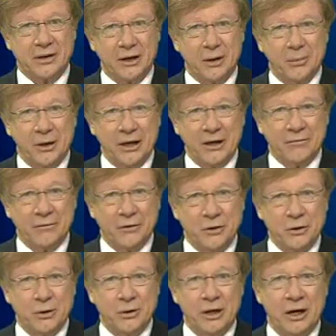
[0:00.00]
time
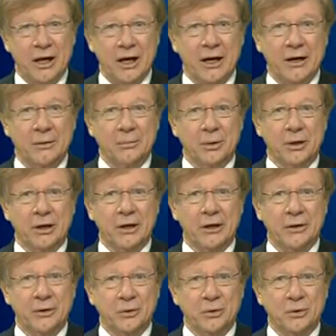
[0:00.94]
now for John Clarke and
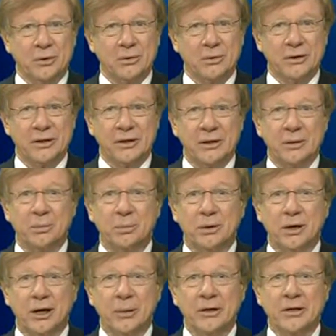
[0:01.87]
Brian Dawe with
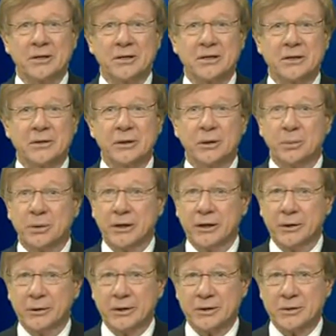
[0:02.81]
a Prime
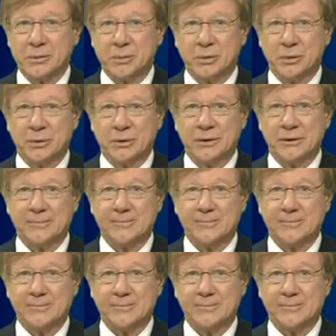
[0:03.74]
Ministerial Progress Report.